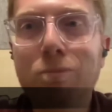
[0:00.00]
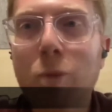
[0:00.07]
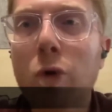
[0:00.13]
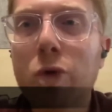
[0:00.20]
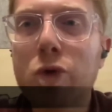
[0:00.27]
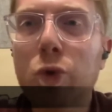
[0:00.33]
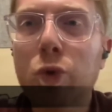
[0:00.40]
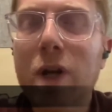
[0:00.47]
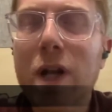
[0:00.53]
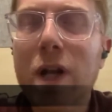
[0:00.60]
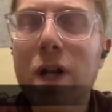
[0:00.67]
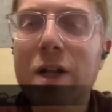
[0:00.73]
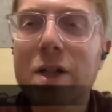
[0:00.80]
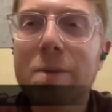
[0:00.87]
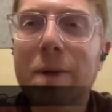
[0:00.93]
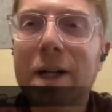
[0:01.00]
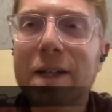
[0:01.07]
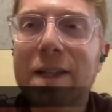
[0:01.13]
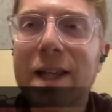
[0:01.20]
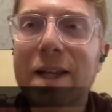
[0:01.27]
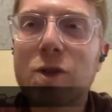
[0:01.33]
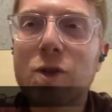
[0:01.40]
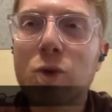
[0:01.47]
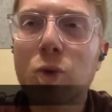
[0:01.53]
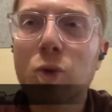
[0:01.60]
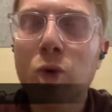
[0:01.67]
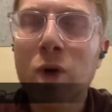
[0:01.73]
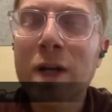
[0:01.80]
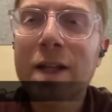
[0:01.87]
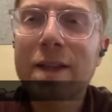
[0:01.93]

also to a large part thanks to